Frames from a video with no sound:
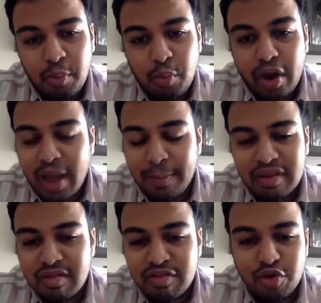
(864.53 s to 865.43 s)
What
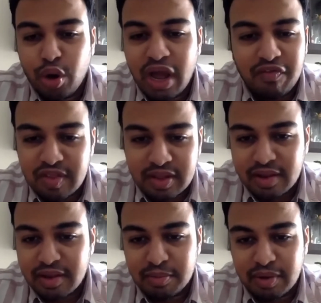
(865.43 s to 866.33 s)
happens is you don't have
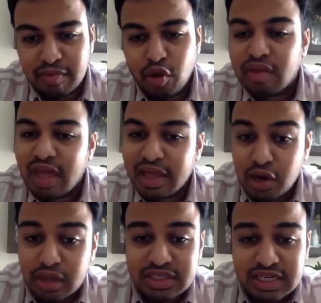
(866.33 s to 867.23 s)
physical symptoms, you have
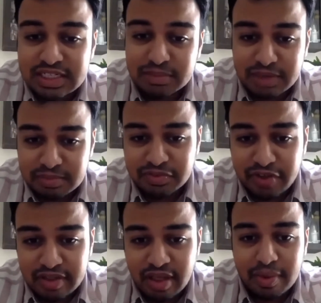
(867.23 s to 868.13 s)
psychological symptoms.
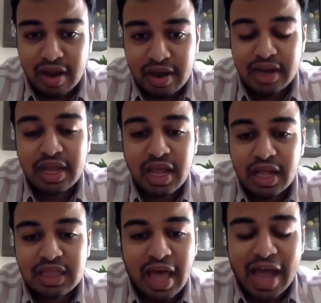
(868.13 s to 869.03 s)
For example, suddenly
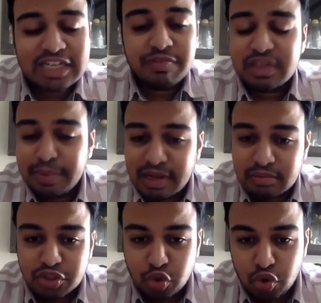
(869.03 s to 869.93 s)
the activity
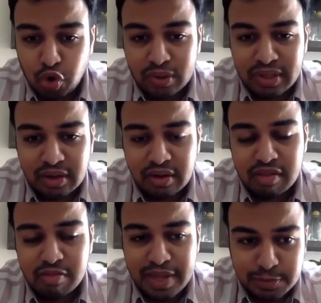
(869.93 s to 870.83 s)
becomes too low,
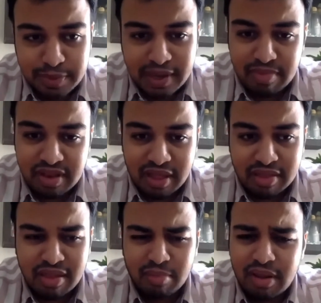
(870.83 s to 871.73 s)
the speech becomes
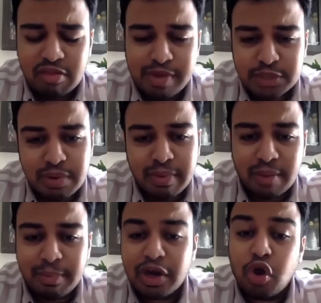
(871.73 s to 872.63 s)
less. Sometimes speech may
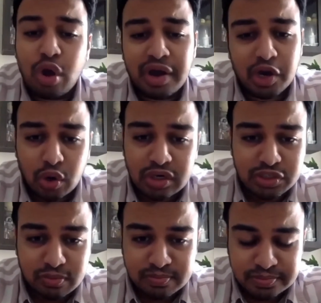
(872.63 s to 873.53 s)
become incoherent
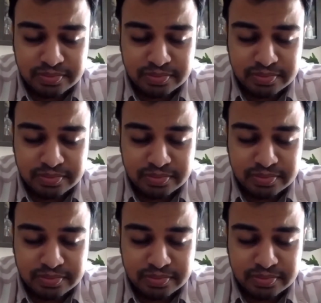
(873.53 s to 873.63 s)
also.